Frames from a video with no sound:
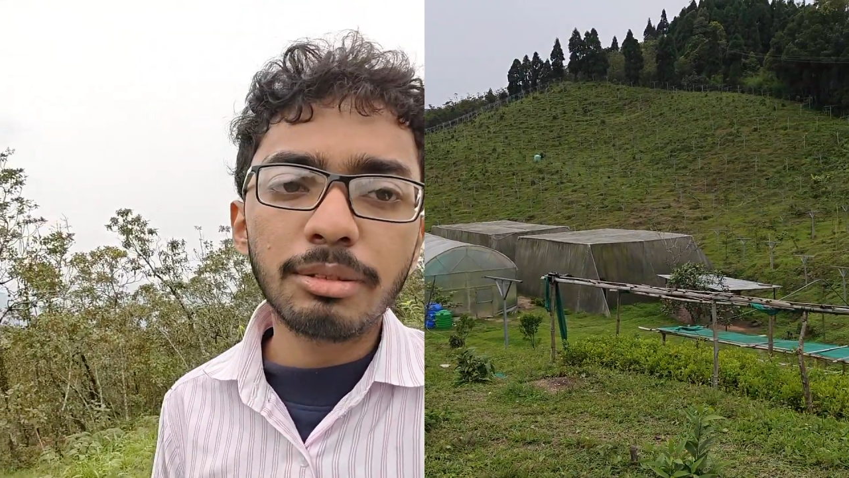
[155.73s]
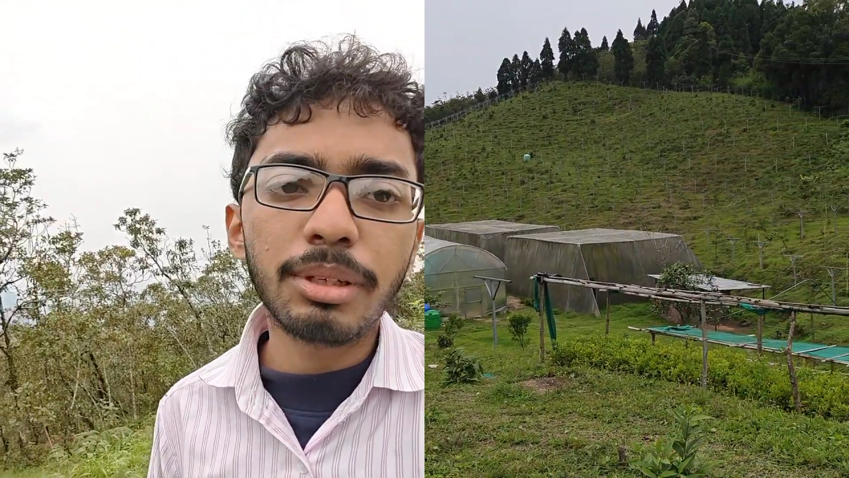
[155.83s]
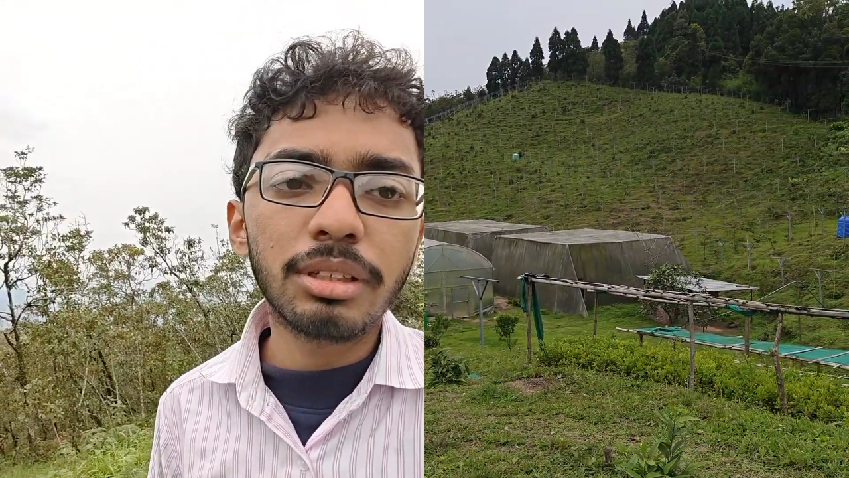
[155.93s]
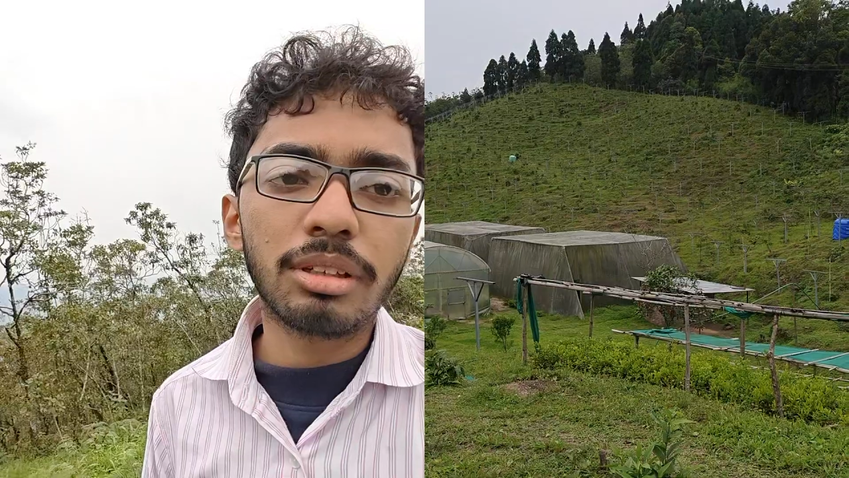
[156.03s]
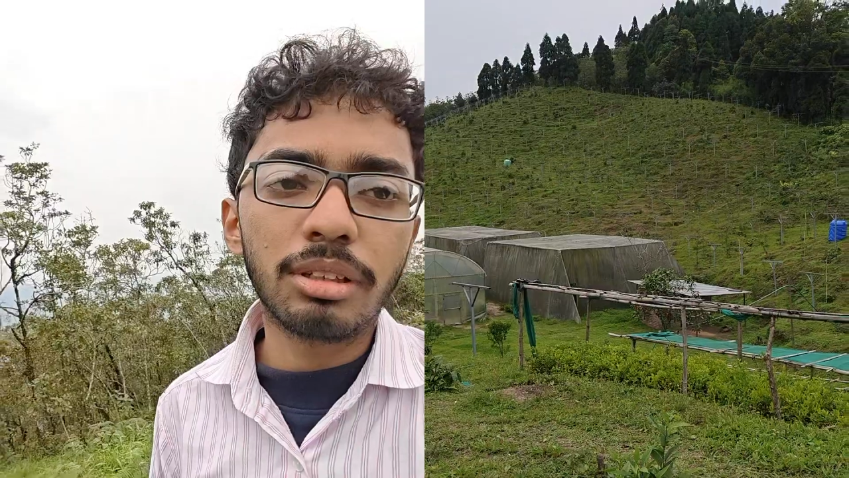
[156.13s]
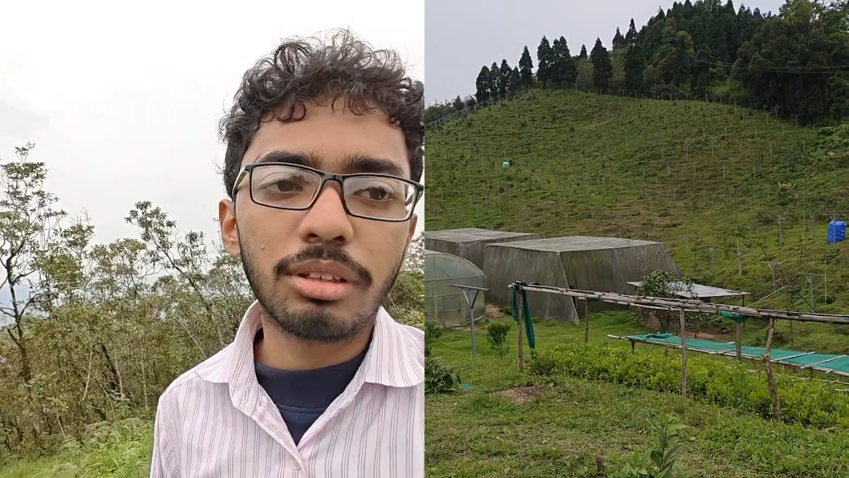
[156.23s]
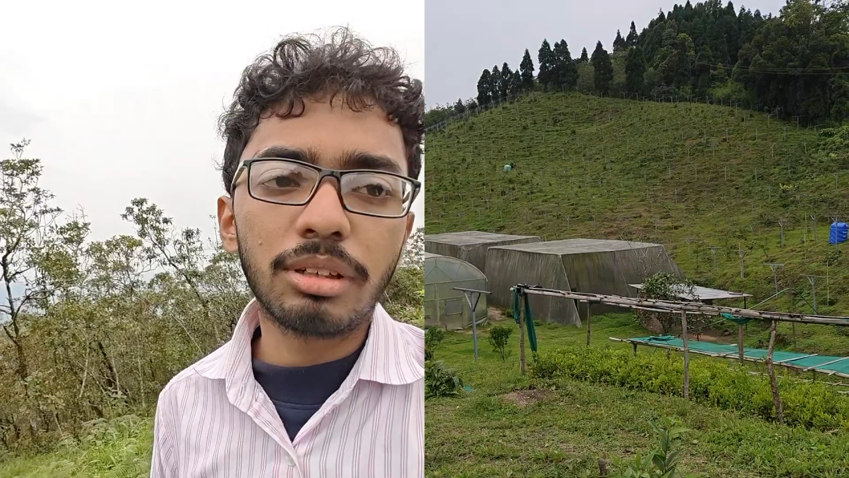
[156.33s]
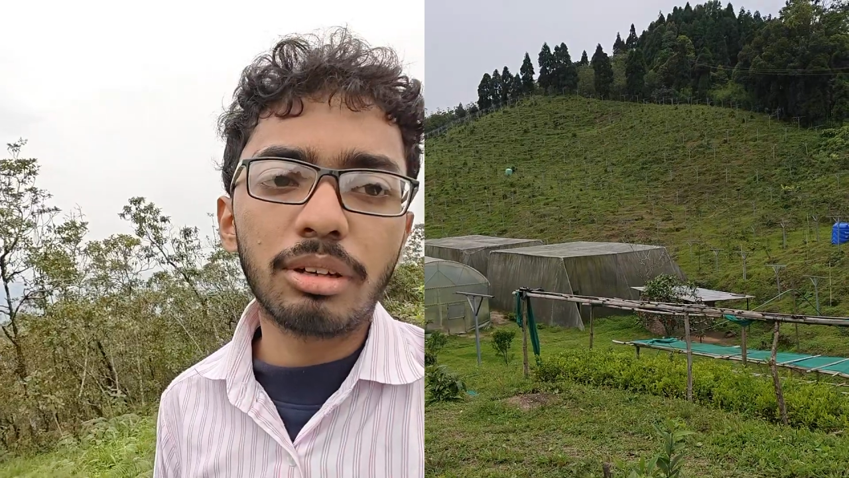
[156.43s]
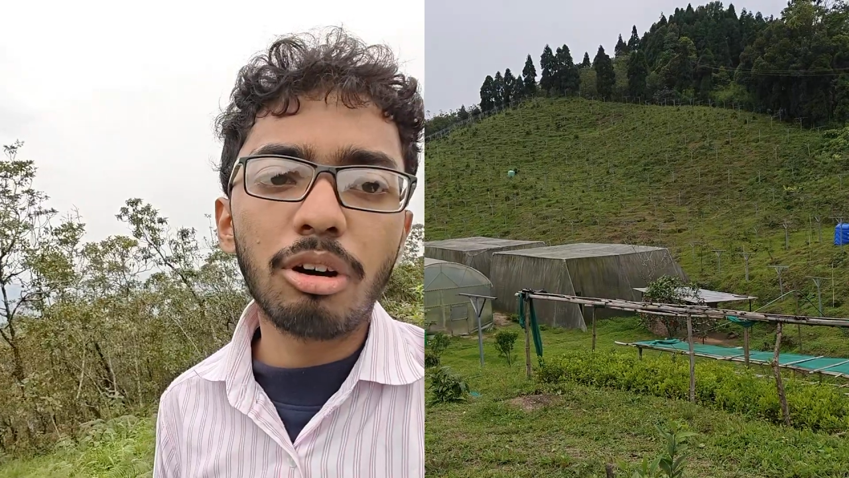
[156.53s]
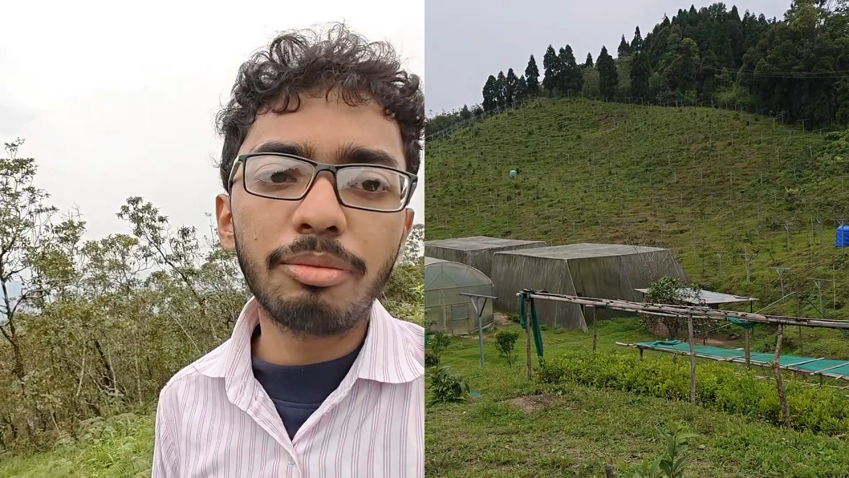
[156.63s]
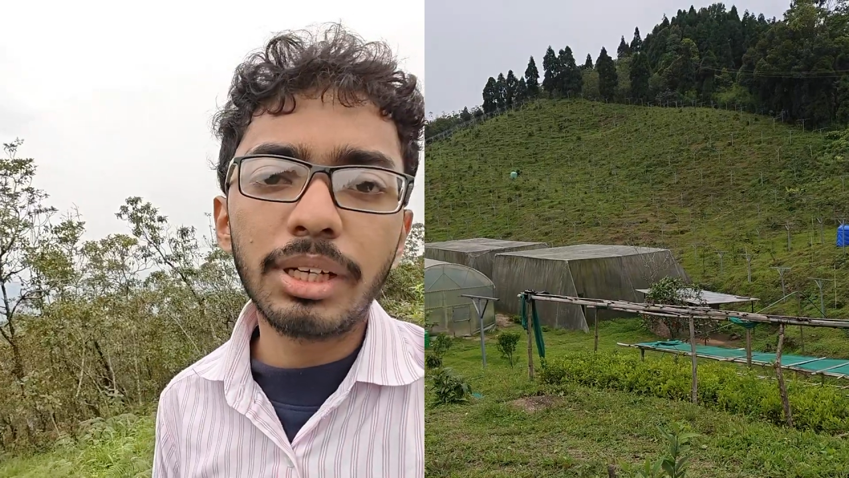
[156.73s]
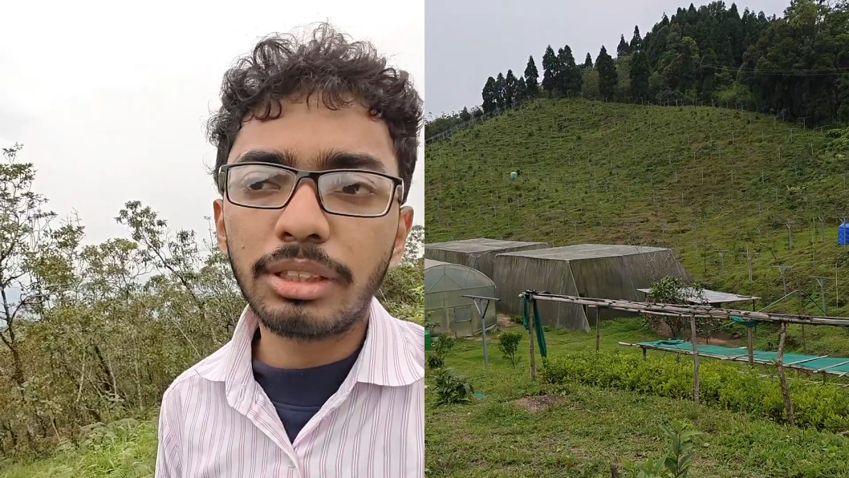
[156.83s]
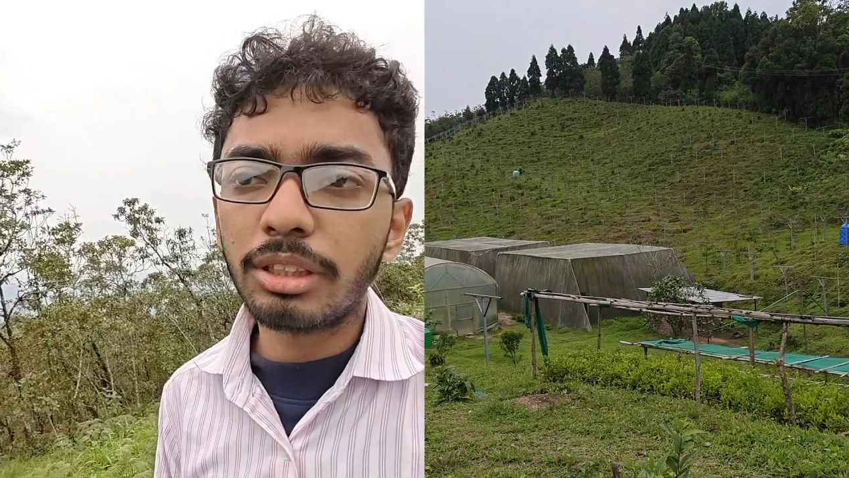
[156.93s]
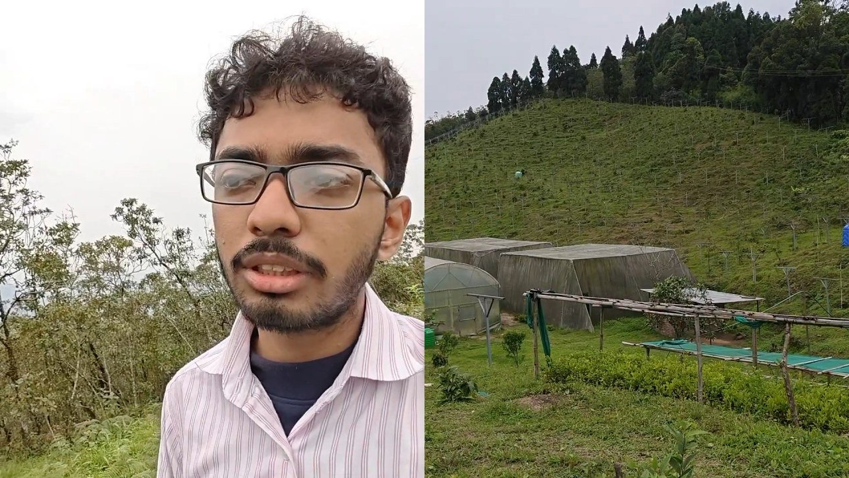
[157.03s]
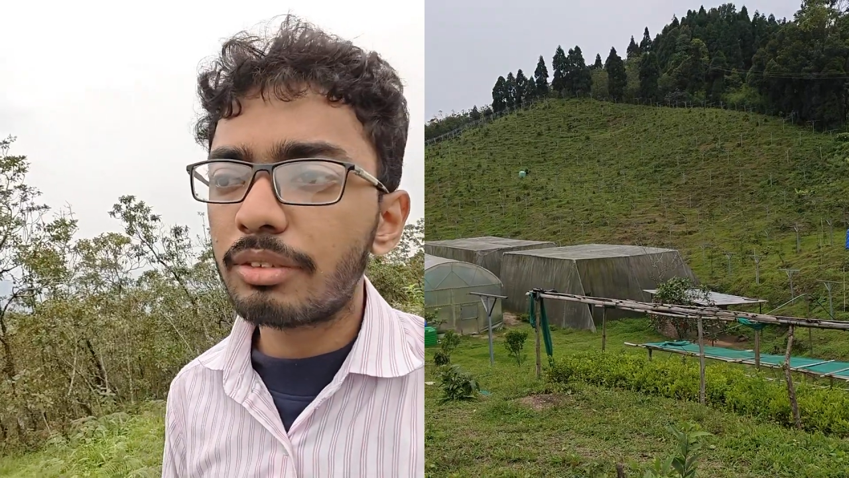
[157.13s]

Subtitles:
but offbeat destinations